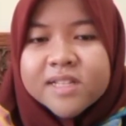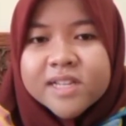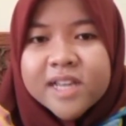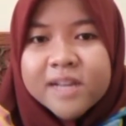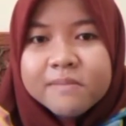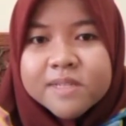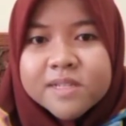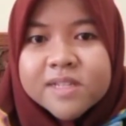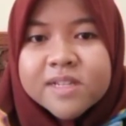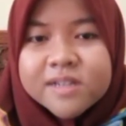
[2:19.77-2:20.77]
They had
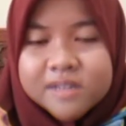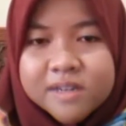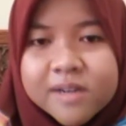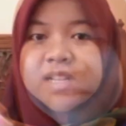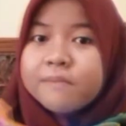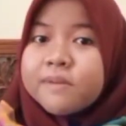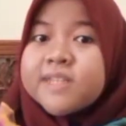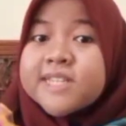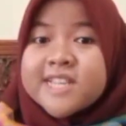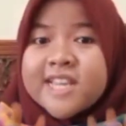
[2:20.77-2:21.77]
mislead her. Number
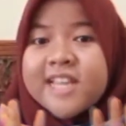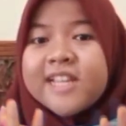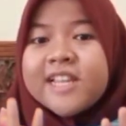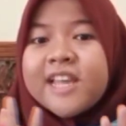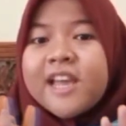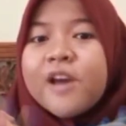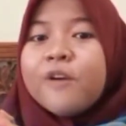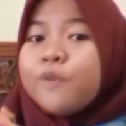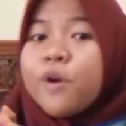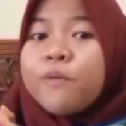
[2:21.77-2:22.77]
10.
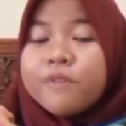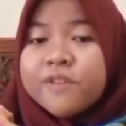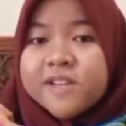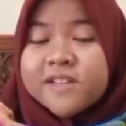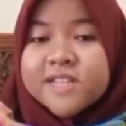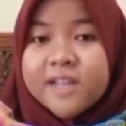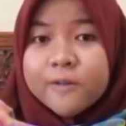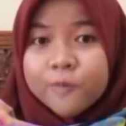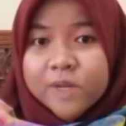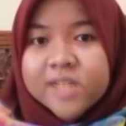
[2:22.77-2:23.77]
We overrate the
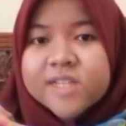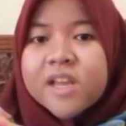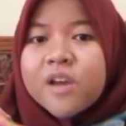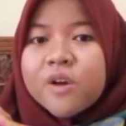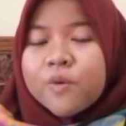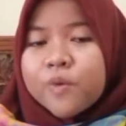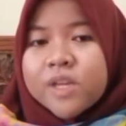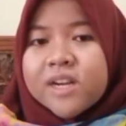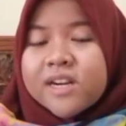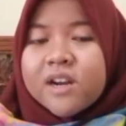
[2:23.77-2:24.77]
sandwich. We
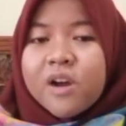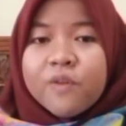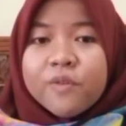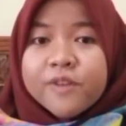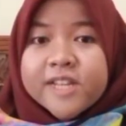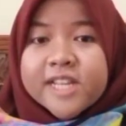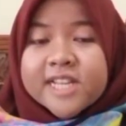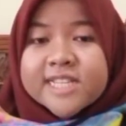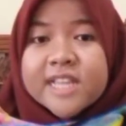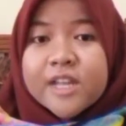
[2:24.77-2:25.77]
are overrating a
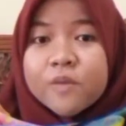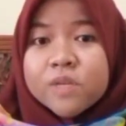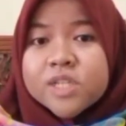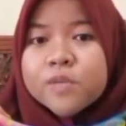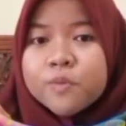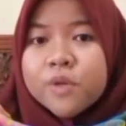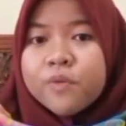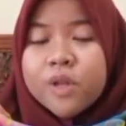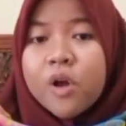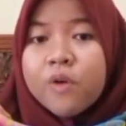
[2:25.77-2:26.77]
sandwich. We
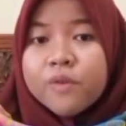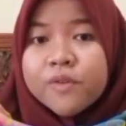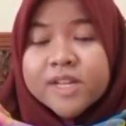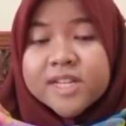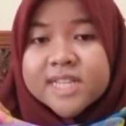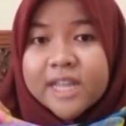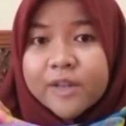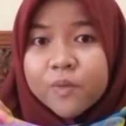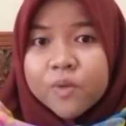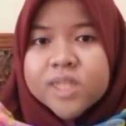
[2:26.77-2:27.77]
will overrate the
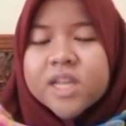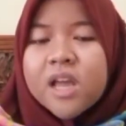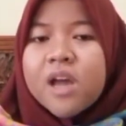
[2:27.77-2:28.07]
sandwich.